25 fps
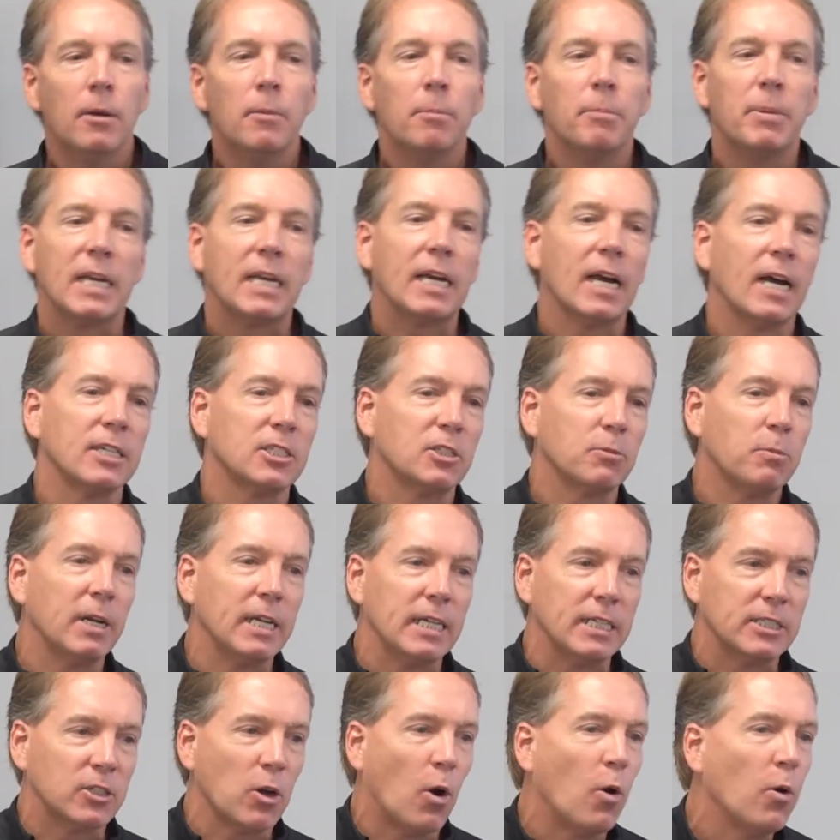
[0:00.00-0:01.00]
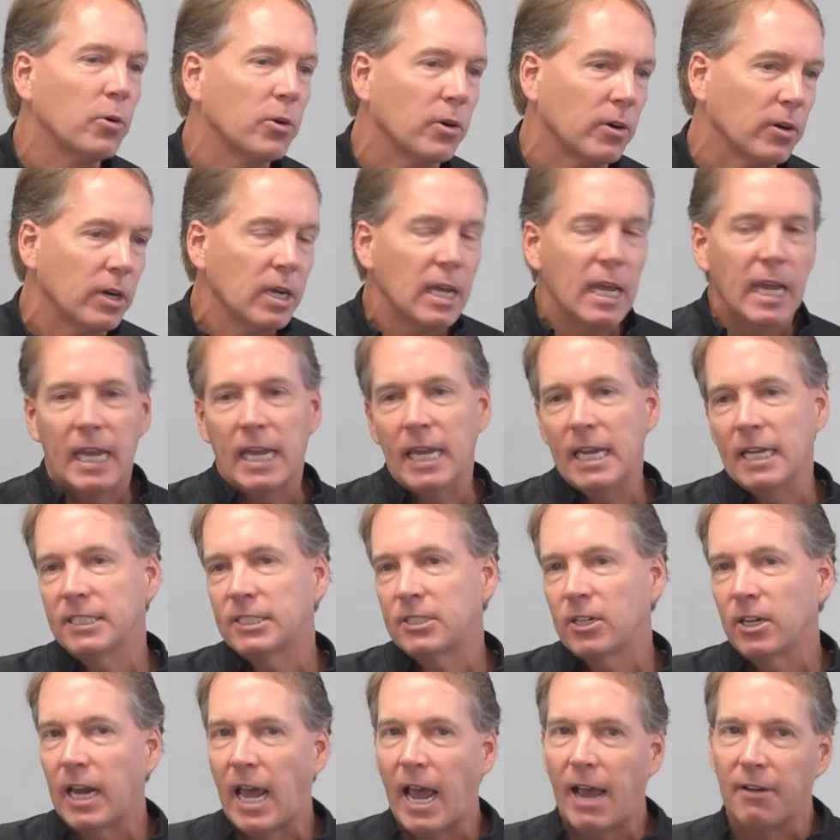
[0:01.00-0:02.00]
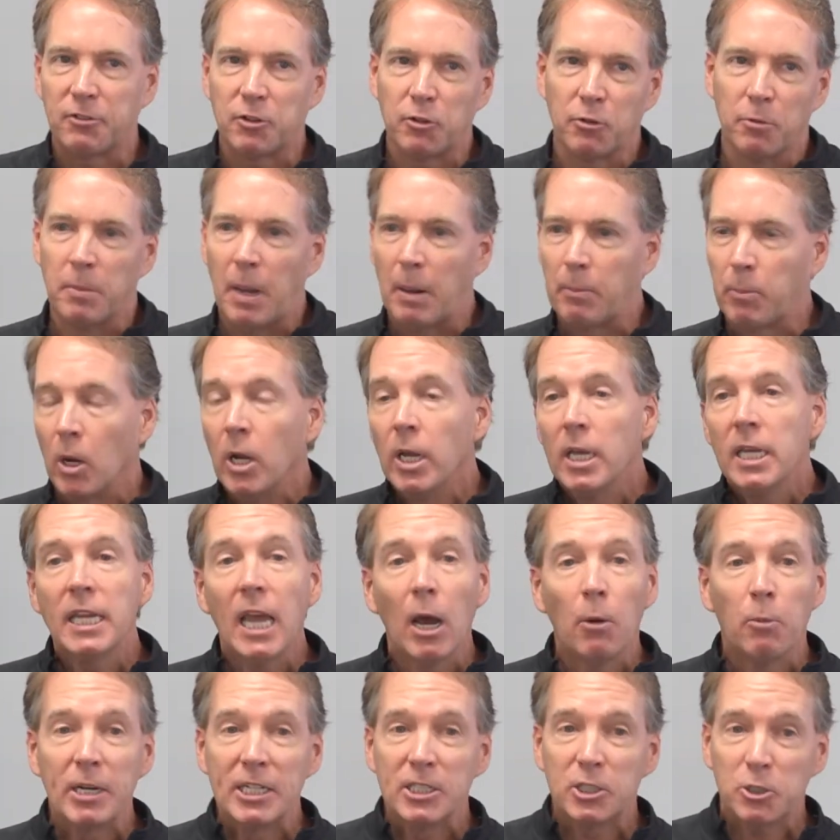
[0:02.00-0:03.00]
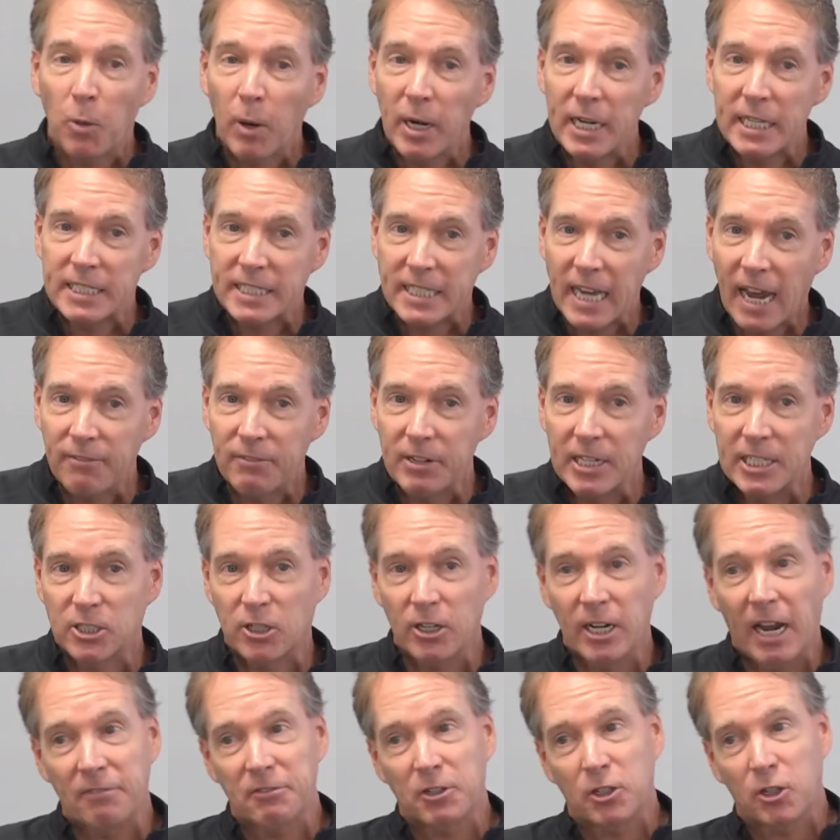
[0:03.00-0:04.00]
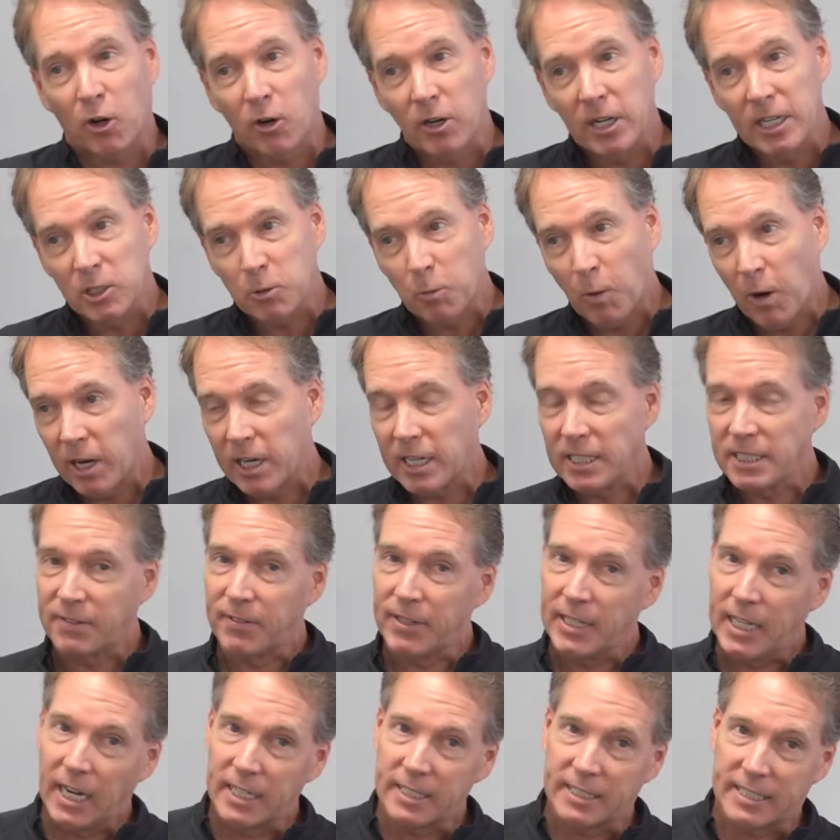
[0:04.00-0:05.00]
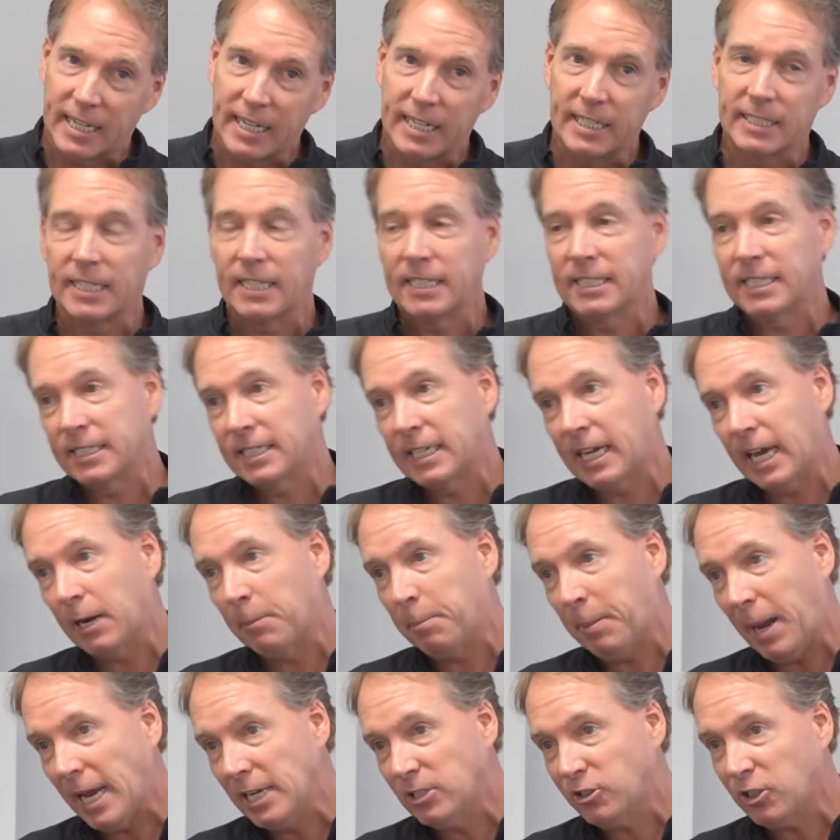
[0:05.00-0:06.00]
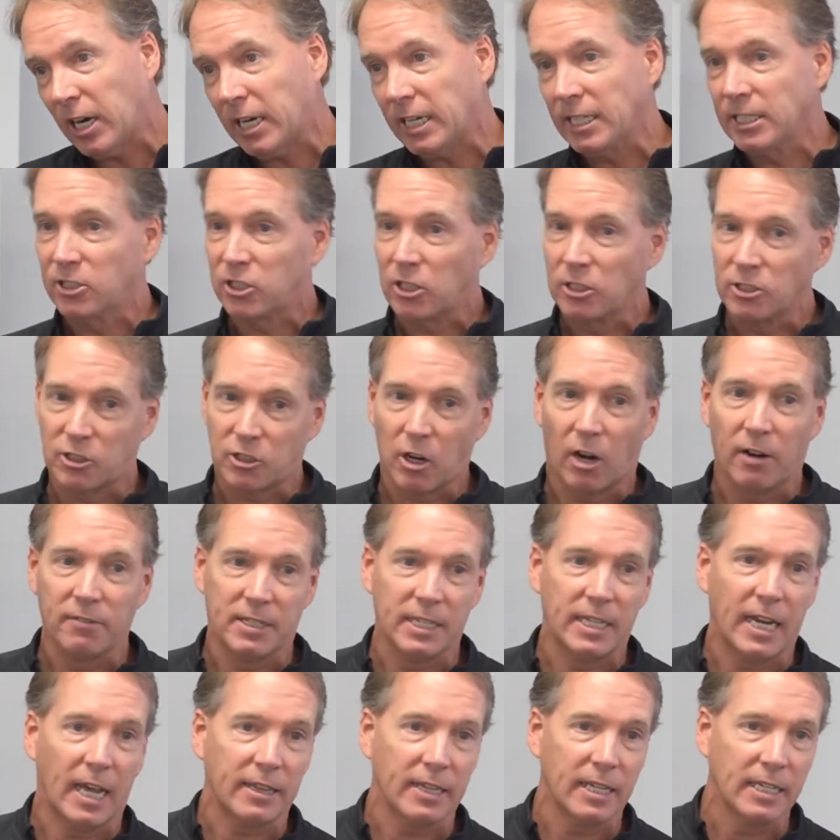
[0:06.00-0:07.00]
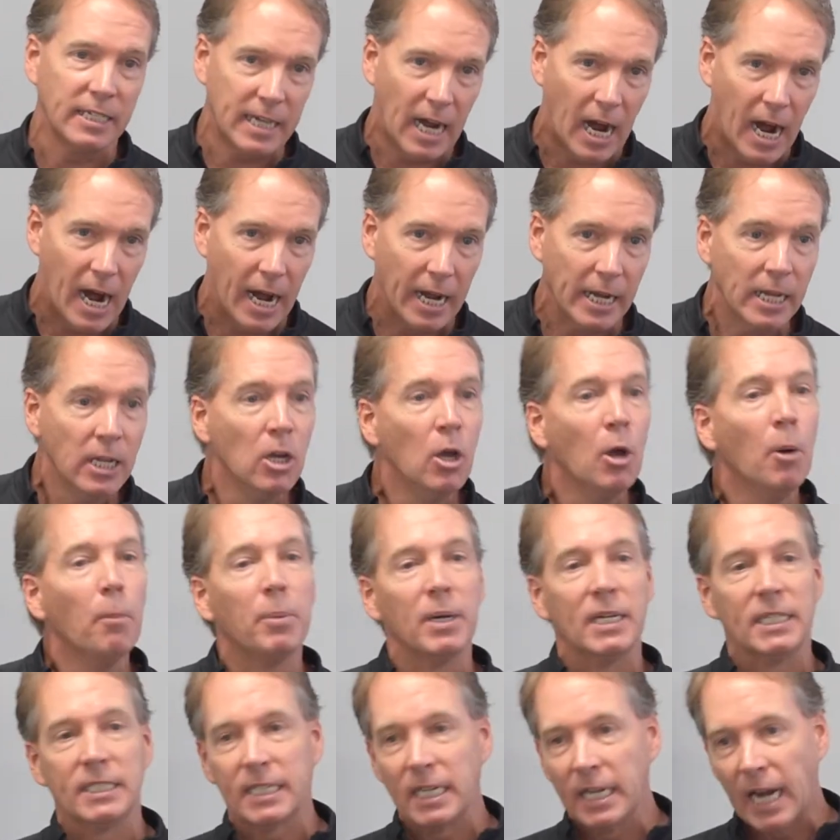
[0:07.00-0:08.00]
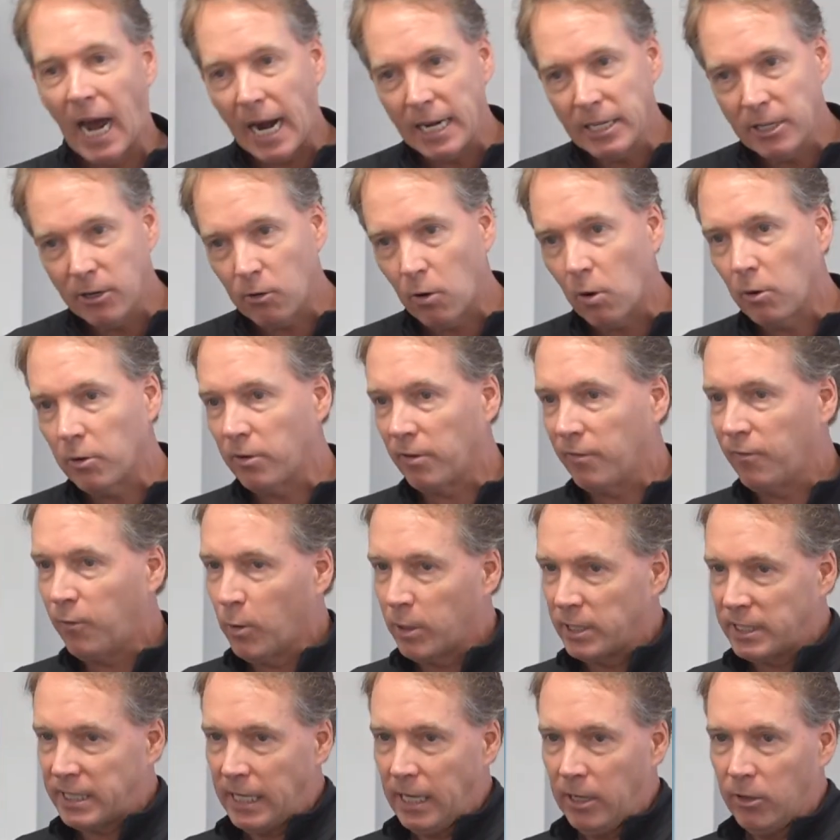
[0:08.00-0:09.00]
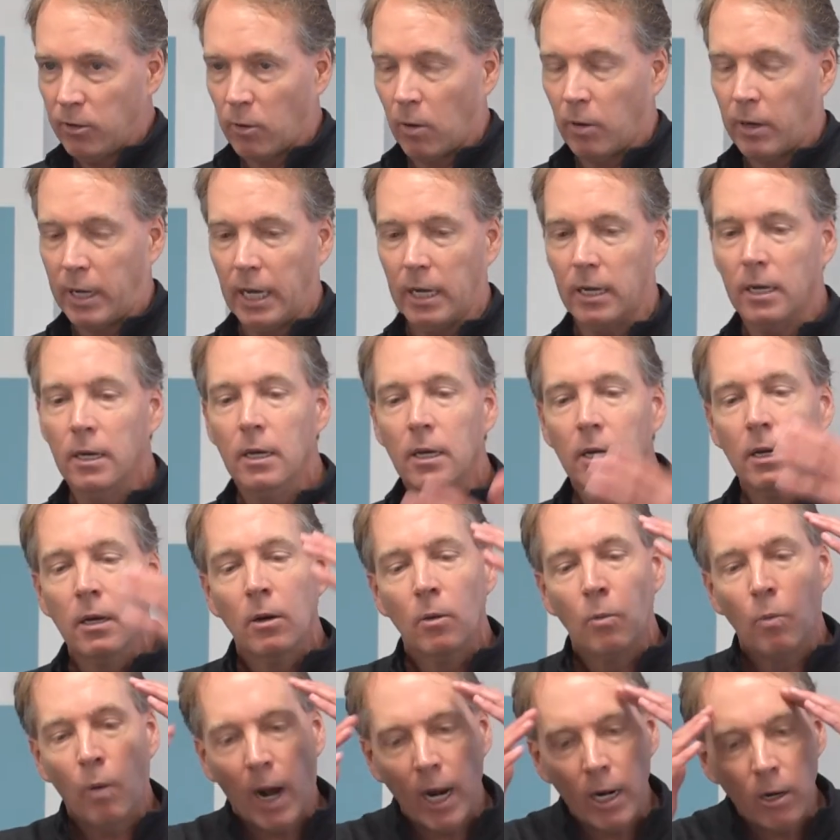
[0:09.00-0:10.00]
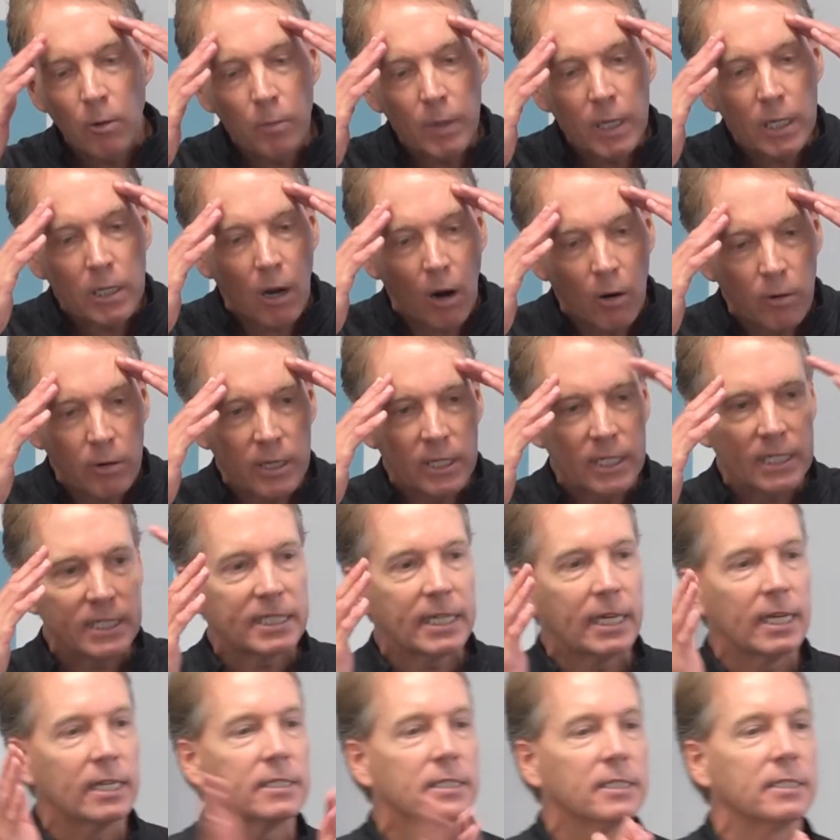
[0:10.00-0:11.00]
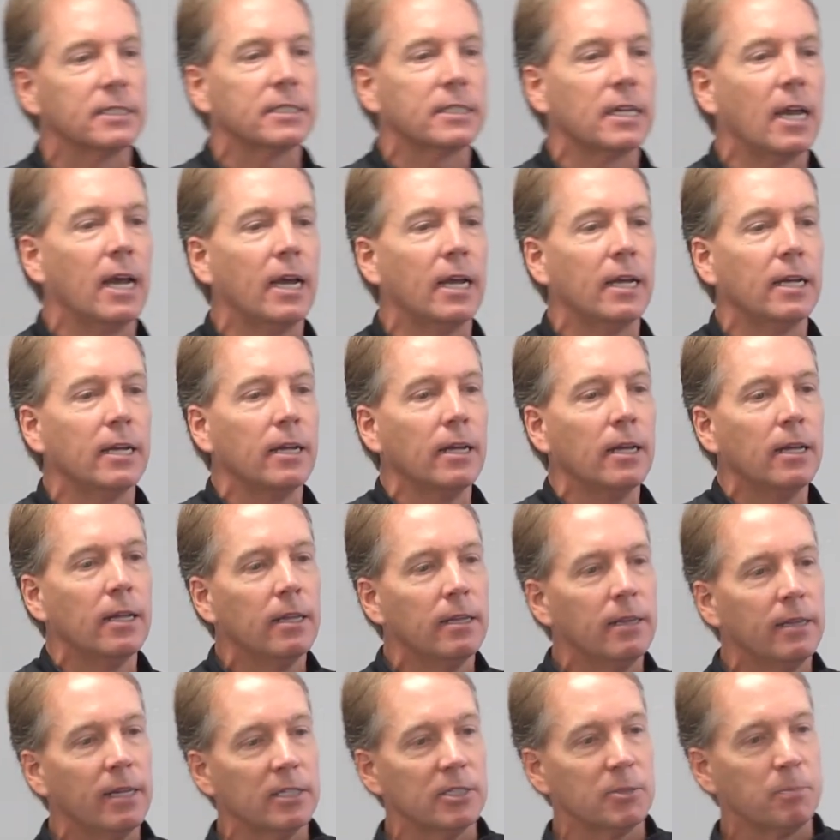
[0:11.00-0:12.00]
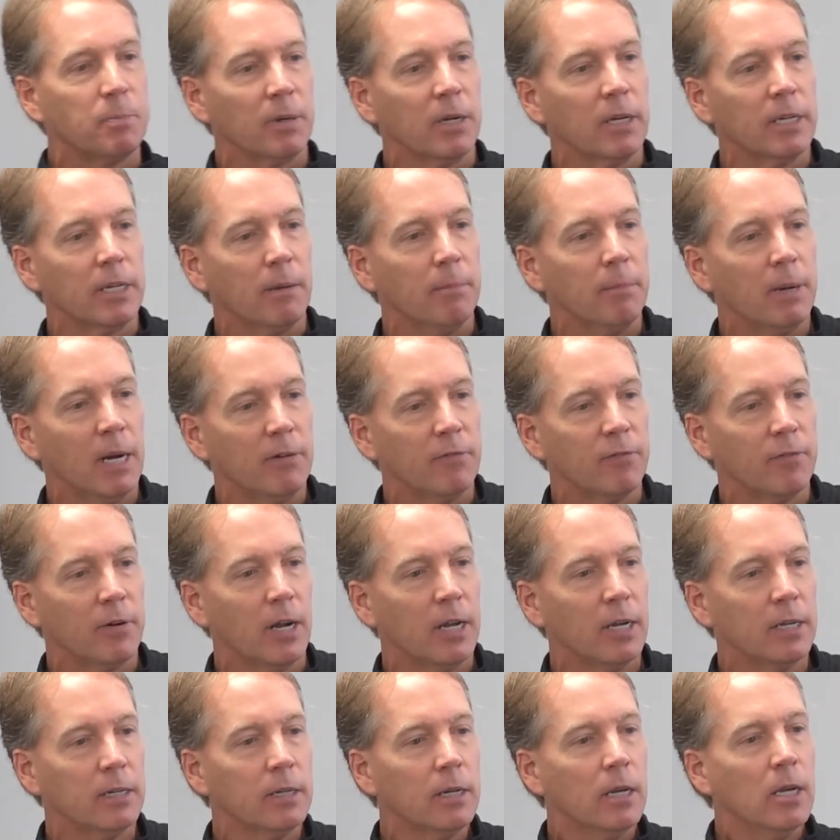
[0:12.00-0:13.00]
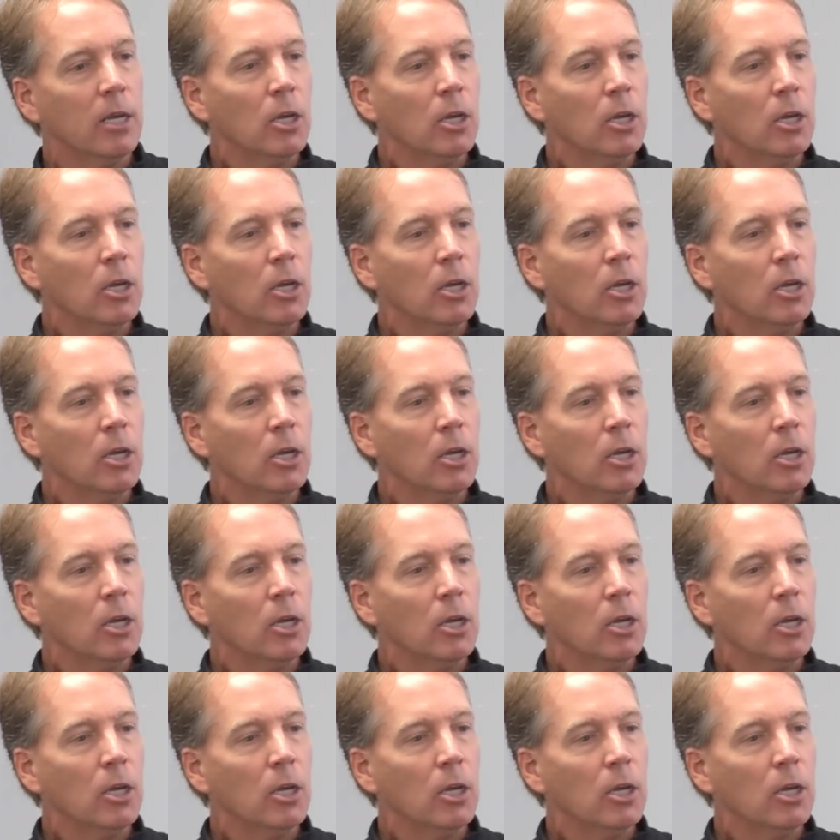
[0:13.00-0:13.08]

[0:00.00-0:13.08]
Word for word: Because when he's older, he's going to have to remember, yeah, when he's twenty-seven, he's going to have to turn in his work because if he doesn't, he doesn't get a paycheck, and he's going to starve to death and die. But he's a nine-year-old or a fourteen-year-old kid. Why don't we go to these kids and say, that was brilliant, my friend.